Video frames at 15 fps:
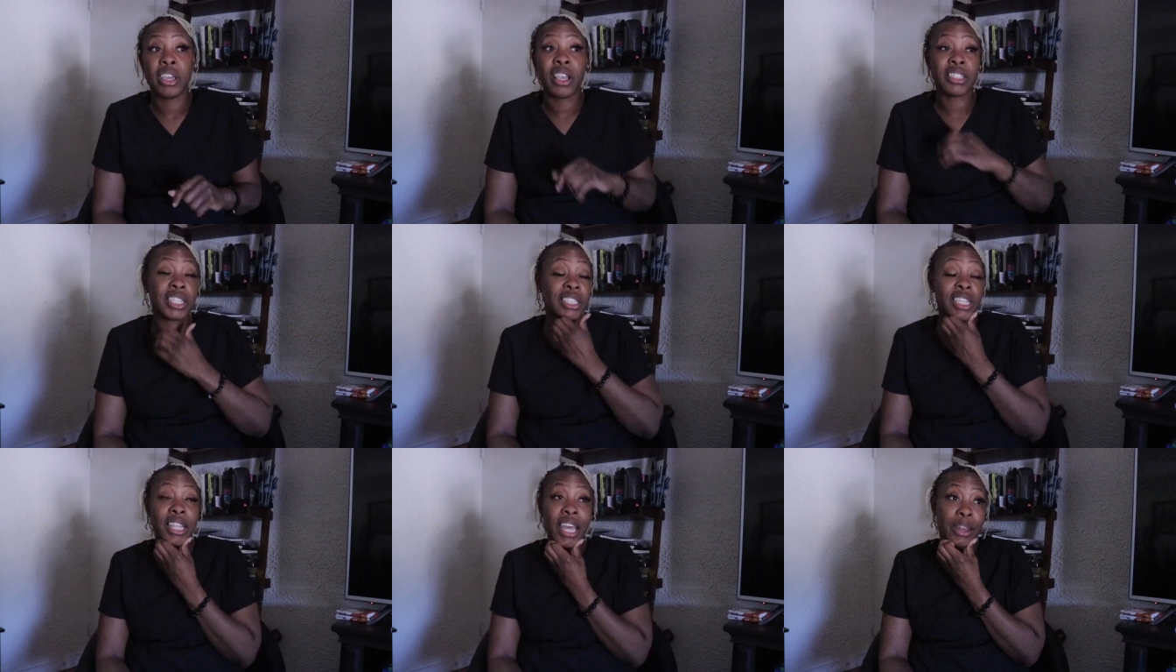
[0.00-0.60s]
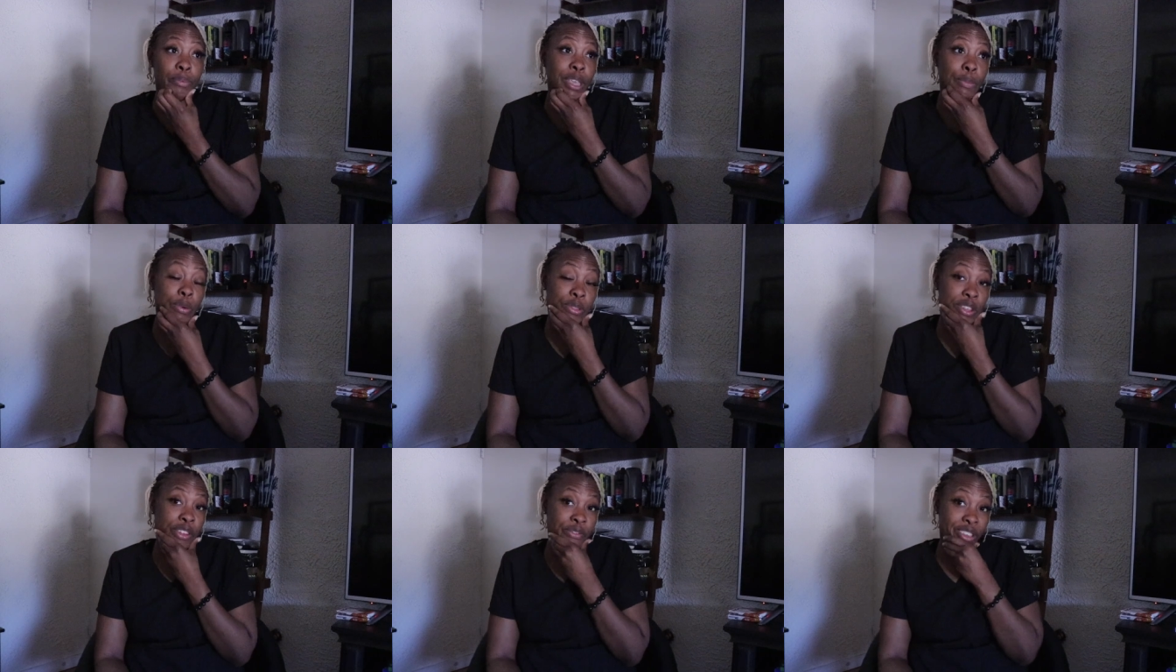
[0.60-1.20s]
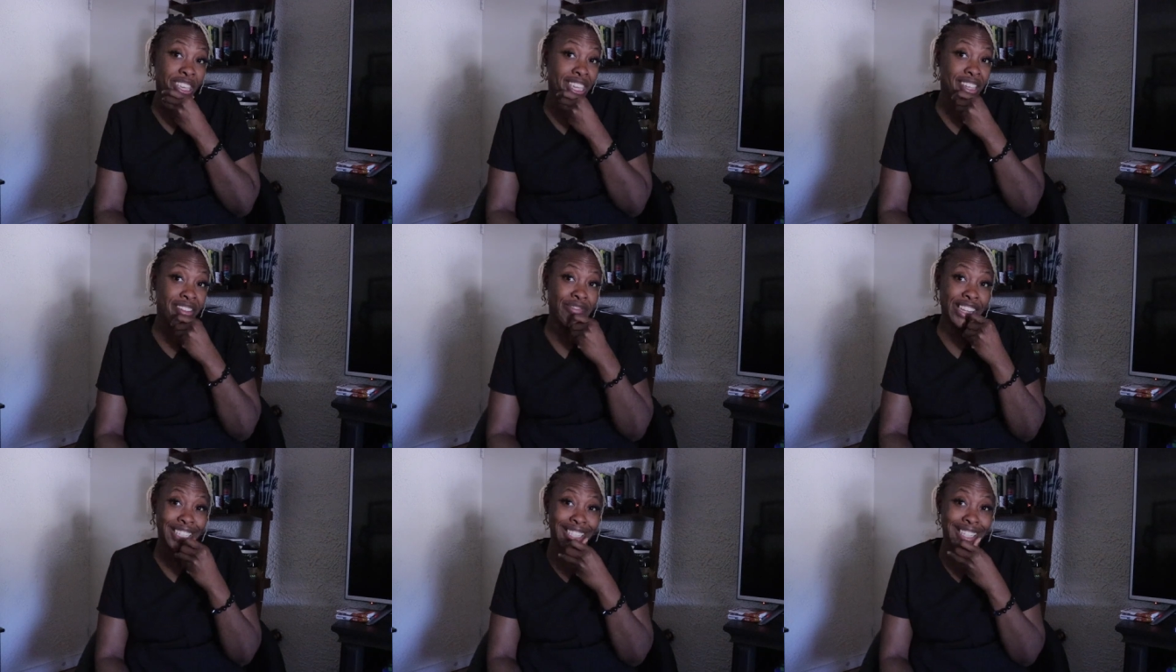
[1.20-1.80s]
Because there's a lot of people that are vegan
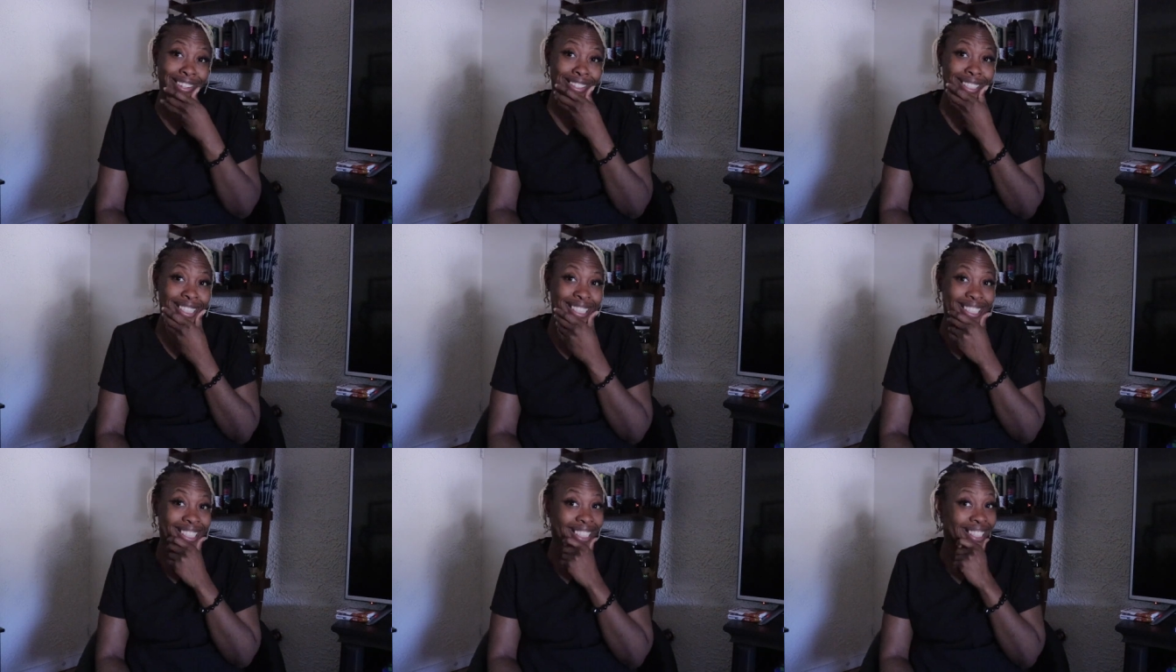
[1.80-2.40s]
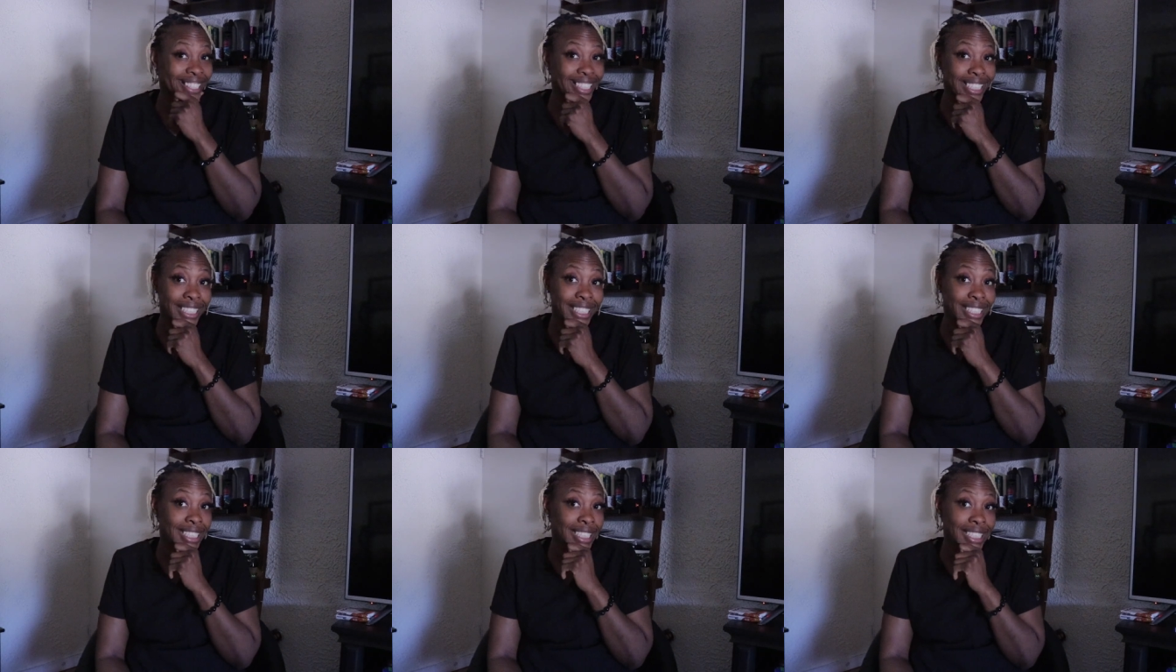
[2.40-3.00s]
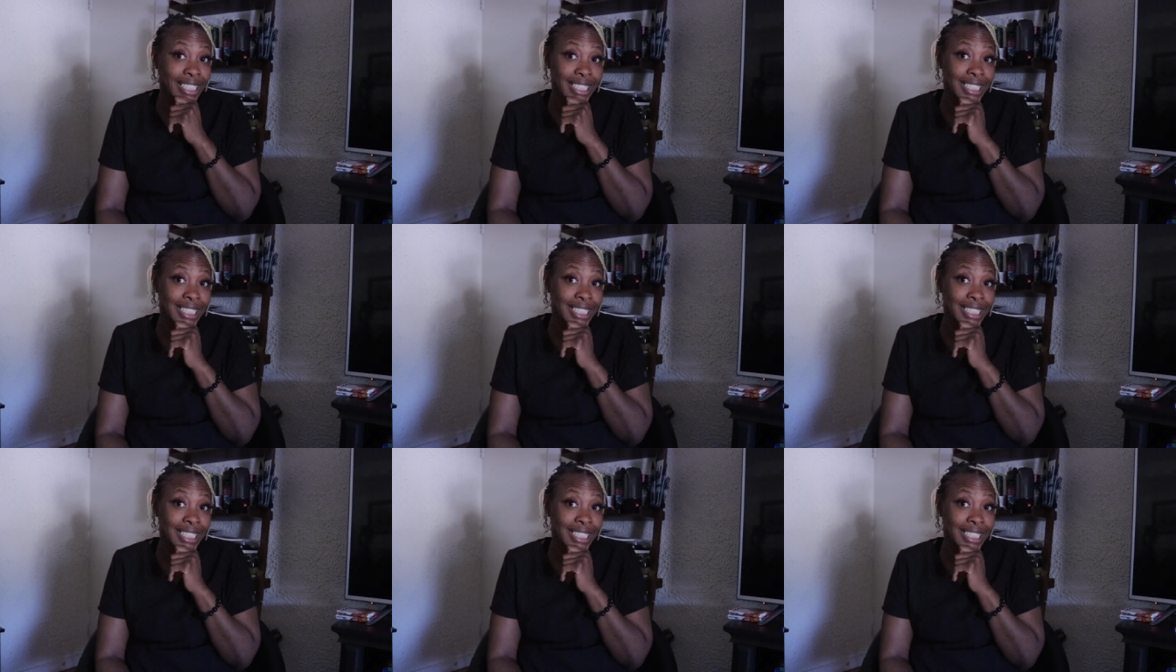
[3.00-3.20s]
and vegetarian that aren't healthy,